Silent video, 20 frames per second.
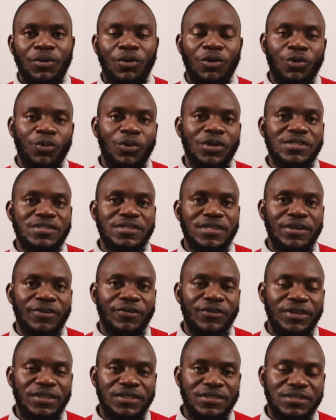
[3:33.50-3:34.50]
or once they
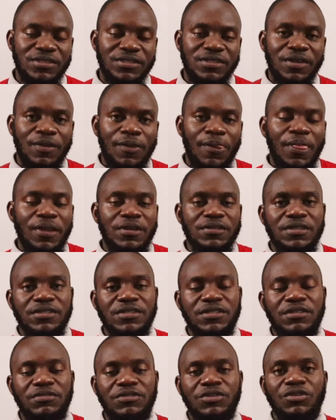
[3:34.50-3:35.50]
raise
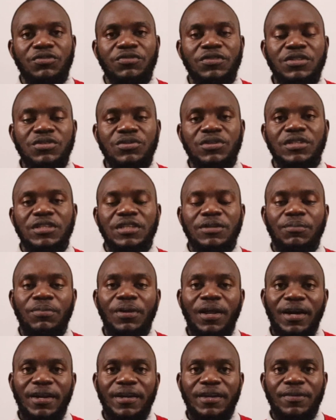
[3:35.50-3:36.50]
sensitivity of insulin in
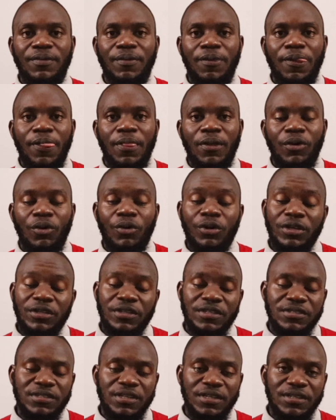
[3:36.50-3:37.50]
blood or in
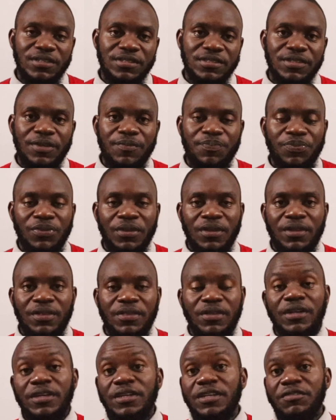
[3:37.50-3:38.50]
the cells,
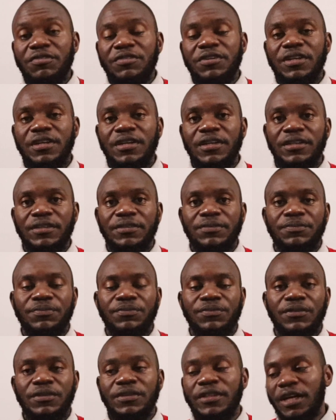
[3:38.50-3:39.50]
then definitely
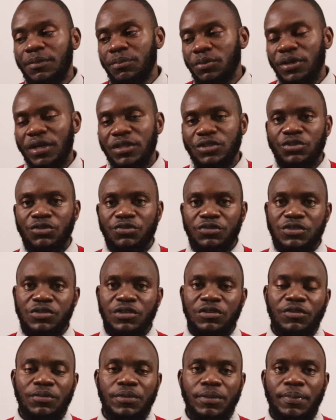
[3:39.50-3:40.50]
that production of
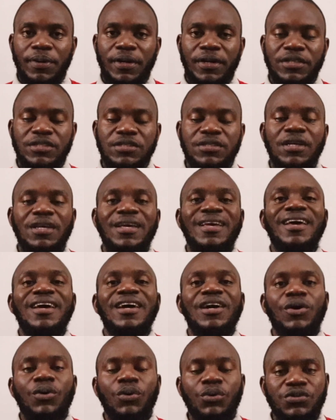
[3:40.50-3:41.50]
insulin from the pancreas
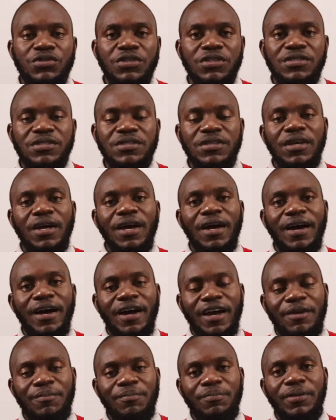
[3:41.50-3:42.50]
causes a
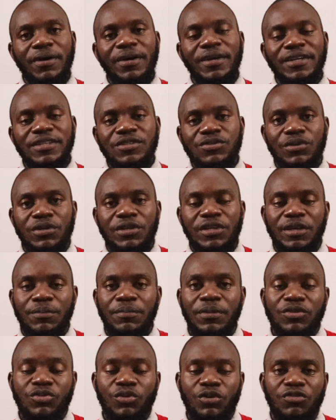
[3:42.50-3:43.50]

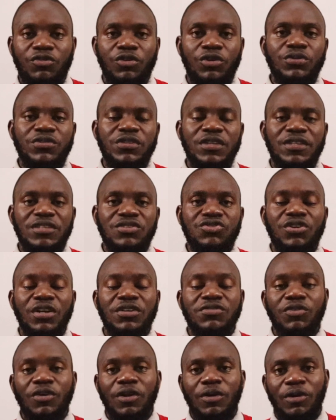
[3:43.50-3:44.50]
hyperinsulinemia. So if you're using these
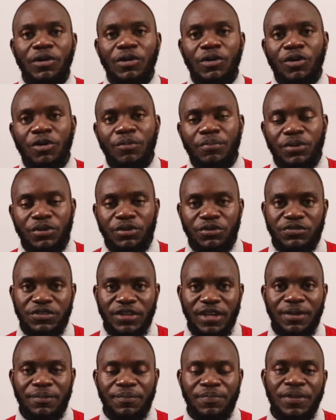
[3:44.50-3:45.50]
drugs for a long period of
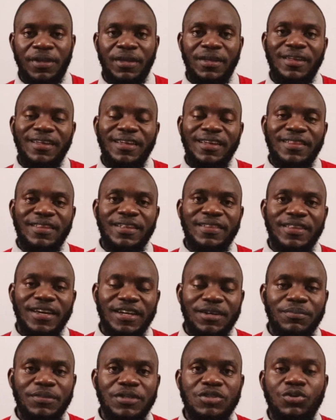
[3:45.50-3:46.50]
time, then
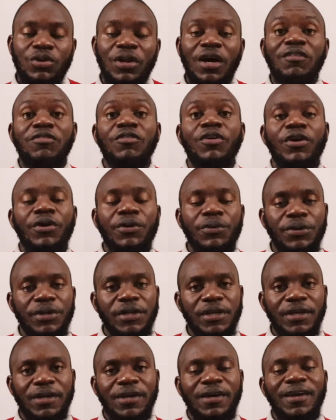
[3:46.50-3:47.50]
that means you'll have
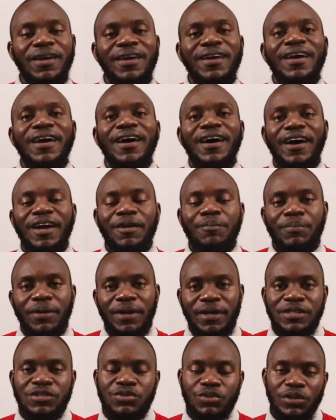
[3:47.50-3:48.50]
chronic
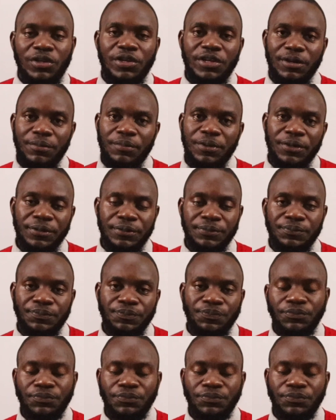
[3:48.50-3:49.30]
hyperinsulinemia.